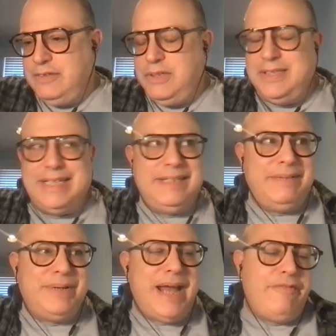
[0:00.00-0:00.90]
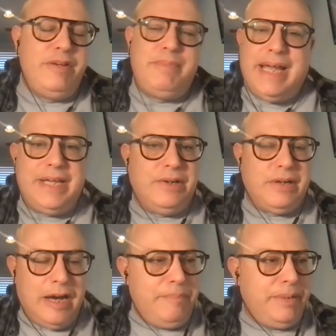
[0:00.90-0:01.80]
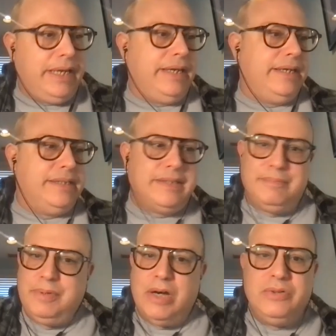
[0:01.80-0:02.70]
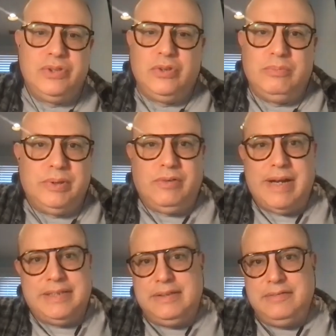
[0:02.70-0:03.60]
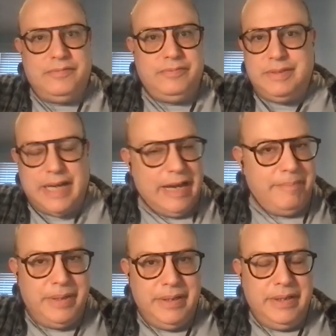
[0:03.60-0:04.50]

which is that when everybody at your company is a coastal progressive type,